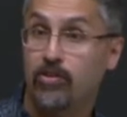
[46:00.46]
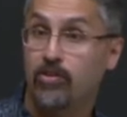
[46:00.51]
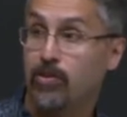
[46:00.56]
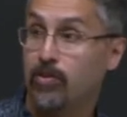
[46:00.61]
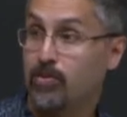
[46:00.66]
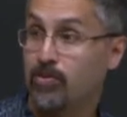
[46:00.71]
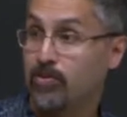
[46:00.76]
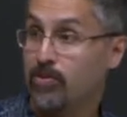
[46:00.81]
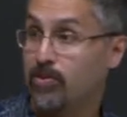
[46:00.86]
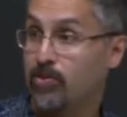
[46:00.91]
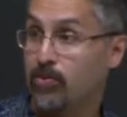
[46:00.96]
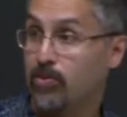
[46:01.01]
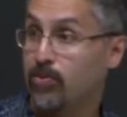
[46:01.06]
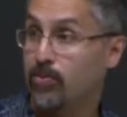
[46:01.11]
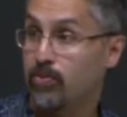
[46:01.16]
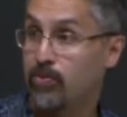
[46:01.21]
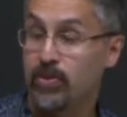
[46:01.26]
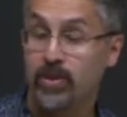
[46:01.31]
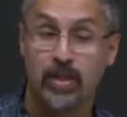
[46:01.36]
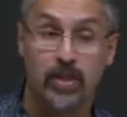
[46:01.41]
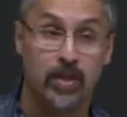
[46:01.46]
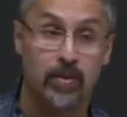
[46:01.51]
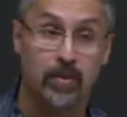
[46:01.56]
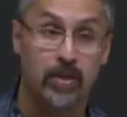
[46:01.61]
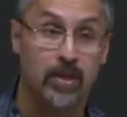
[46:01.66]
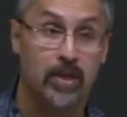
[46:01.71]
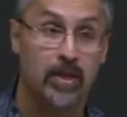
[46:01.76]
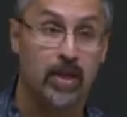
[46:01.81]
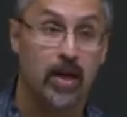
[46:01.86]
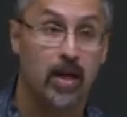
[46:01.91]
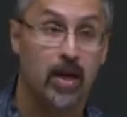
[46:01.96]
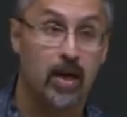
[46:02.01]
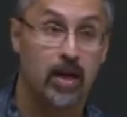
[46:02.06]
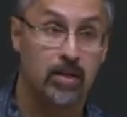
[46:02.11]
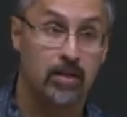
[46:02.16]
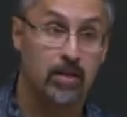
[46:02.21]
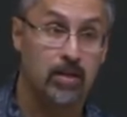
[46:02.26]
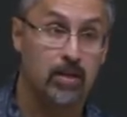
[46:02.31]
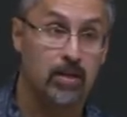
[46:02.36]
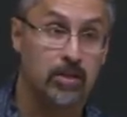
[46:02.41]
in terms of these really, really uh,
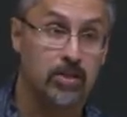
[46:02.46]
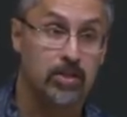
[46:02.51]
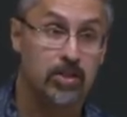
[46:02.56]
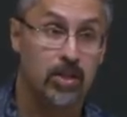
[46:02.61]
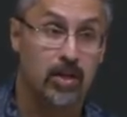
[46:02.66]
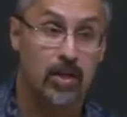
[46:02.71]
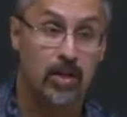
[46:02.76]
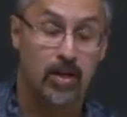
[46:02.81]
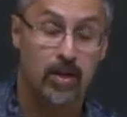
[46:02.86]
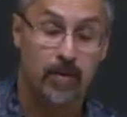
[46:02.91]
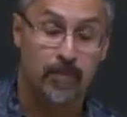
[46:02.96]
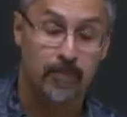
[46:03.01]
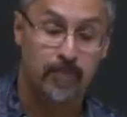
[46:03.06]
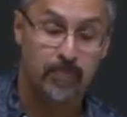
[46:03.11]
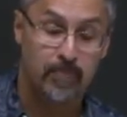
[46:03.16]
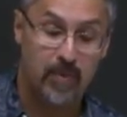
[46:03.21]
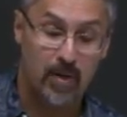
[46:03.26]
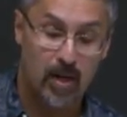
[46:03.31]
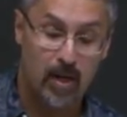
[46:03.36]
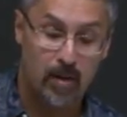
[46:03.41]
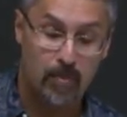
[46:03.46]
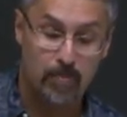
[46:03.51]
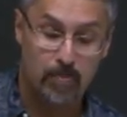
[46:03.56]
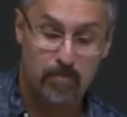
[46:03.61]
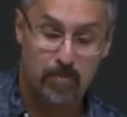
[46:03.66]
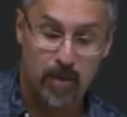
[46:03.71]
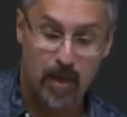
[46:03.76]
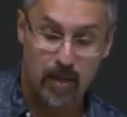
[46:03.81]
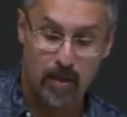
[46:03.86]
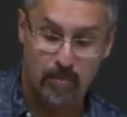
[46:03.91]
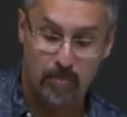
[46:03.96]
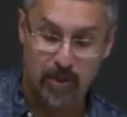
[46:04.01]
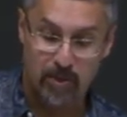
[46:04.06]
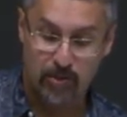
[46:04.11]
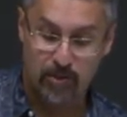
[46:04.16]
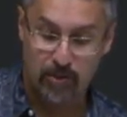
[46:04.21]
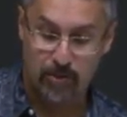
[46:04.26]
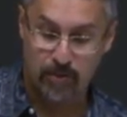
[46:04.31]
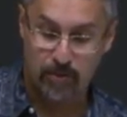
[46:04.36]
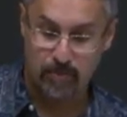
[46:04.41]
large um, uh, uh,
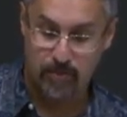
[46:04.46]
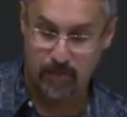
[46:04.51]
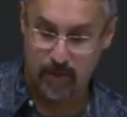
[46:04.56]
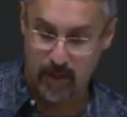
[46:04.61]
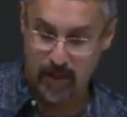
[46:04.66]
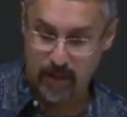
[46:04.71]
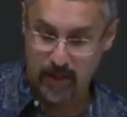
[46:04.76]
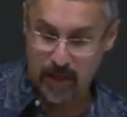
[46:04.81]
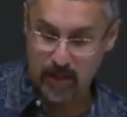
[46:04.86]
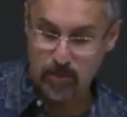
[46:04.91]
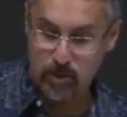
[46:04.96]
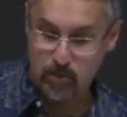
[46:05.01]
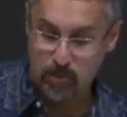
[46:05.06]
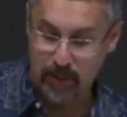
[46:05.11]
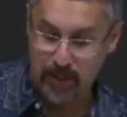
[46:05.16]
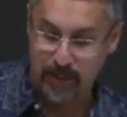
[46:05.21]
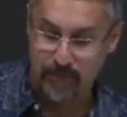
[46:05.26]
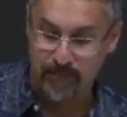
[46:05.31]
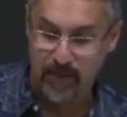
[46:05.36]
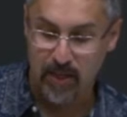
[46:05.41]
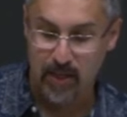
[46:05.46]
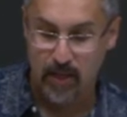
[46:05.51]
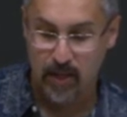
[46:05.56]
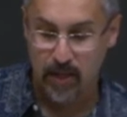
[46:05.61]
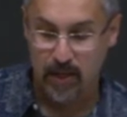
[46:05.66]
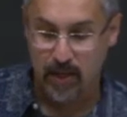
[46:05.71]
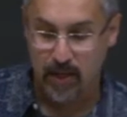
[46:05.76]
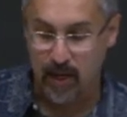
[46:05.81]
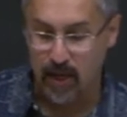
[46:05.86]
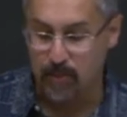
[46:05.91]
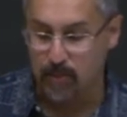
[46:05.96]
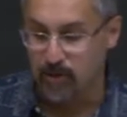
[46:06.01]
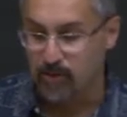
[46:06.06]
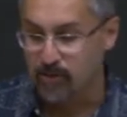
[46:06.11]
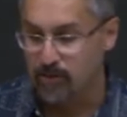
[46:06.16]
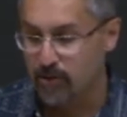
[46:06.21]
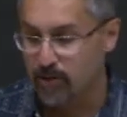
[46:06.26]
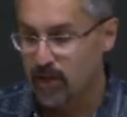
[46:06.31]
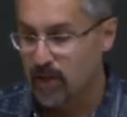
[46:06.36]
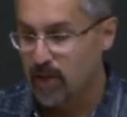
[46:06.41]
pixel uh, image plane
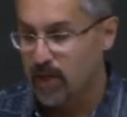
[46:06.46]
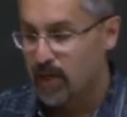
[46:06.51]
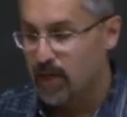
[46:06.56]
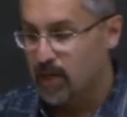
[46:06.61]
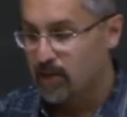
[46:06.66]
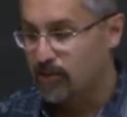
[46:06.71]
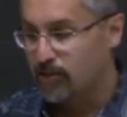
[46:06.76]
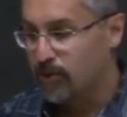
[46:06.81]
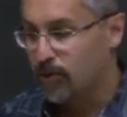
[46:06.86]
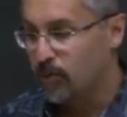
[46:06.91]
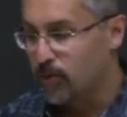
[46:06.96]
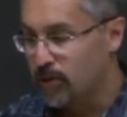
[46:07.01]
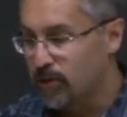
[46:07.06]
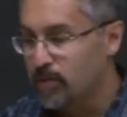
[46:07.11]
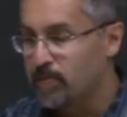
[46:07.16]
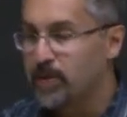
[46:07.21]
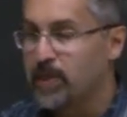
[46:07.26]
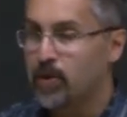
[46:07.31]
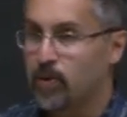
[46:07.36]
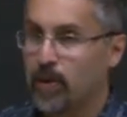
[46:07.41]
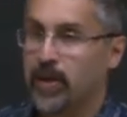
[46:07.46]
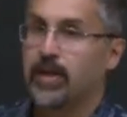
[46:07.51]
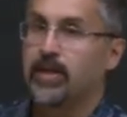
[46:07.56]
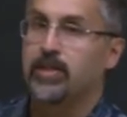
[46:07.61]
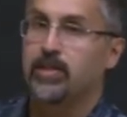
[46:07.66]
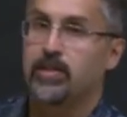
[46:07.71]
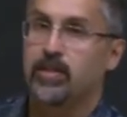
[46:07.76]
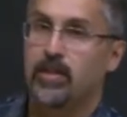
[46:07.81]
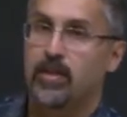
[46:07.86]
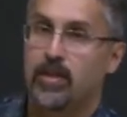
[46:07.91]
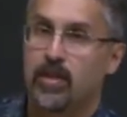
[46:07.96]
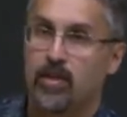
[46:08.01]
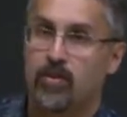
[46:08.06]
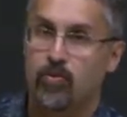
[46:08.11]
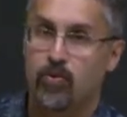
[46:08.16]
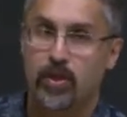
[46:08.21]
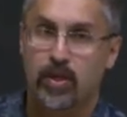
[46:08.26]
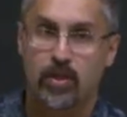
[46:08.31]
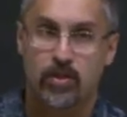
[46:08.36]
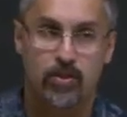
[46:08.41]
cameras. And so wouldn't it be great
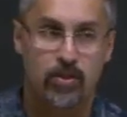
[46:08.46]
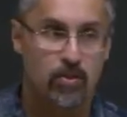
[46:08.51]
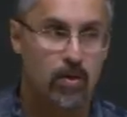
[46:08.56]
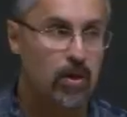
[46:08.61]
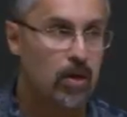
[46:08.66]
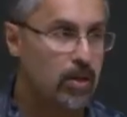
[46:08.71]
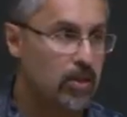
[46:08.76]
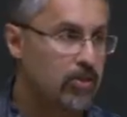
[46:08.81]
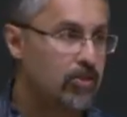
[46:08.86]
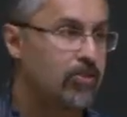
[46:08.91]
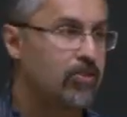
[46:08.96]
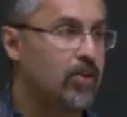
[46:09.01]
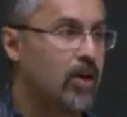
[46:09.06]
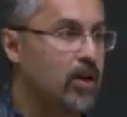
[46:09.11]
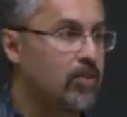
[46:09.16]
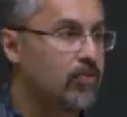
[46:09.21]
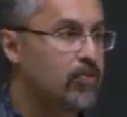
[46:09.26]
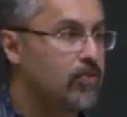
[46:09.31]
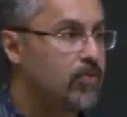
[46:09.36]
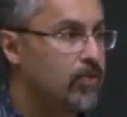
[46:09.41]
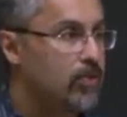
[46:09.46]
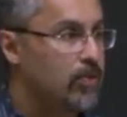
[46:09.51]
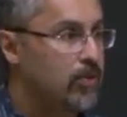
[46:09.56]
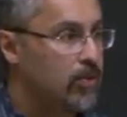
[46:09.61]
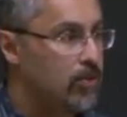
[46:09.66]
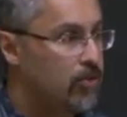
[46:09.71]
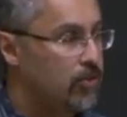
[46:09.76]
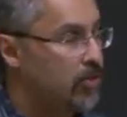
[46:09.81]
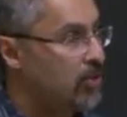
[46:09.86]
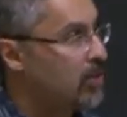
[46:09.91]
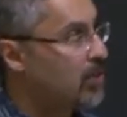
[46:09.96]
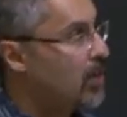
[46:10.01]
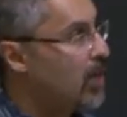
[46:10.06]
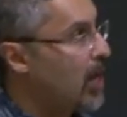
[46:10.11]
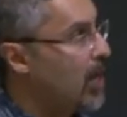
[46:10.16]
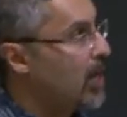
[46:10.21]
if we could do all this stuff using